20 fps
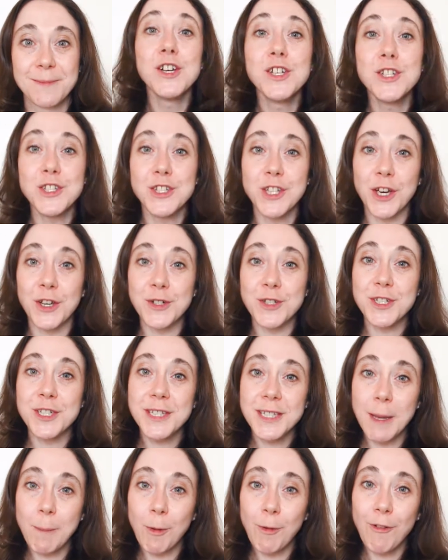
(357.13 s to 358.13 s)
So to
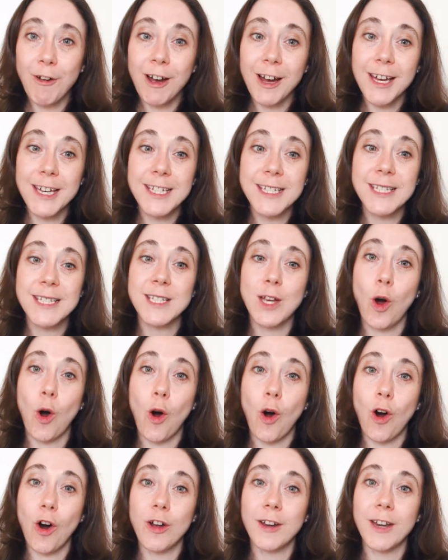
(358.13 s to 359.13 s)
summarise
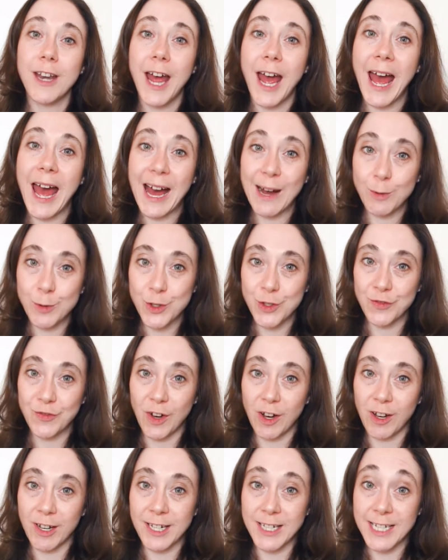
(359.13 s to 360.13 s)
on how to
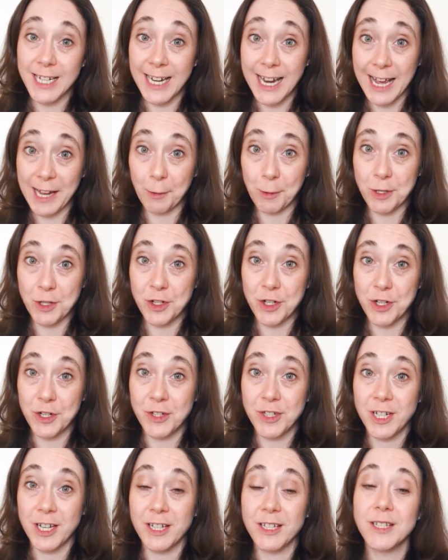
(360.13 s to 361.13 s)
find a language tutor.